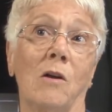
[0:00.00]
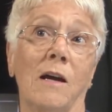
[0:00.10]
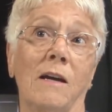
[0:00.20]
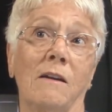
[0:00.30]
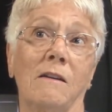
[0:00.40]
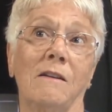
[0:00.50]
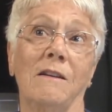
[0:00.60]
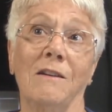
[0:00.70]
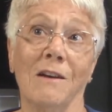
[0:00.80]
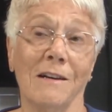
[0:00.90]
I
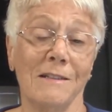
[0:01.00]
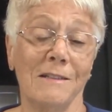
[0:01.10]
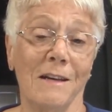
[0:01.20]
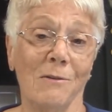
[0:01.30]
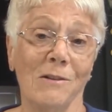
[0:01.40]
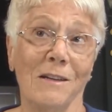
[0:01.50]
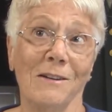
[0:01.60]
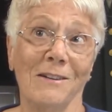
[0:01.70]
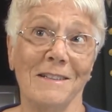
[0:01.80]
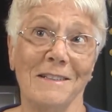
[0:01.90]
did not stay with
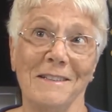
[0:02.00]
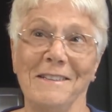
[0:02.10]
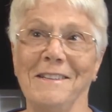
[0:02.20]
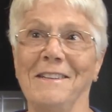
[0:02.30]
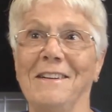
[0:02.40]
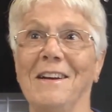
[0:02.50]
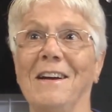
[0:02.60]
dental assistant.